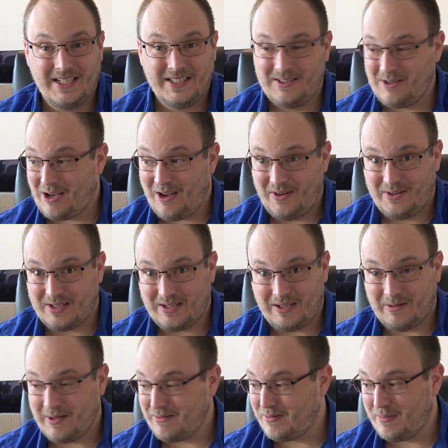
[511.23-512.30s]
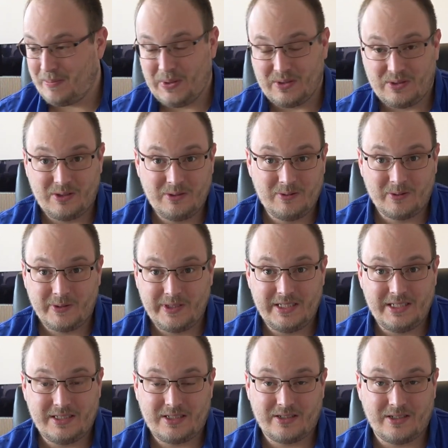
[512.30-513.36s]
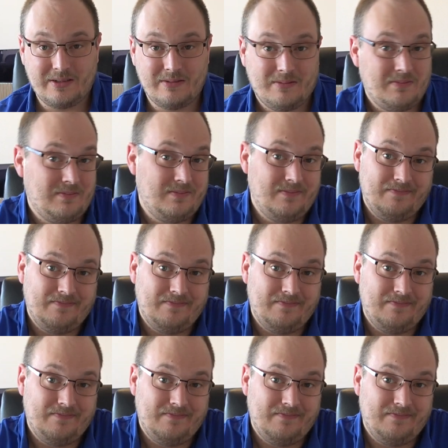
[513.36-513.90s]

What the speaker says: You can't, however, put Google in it, so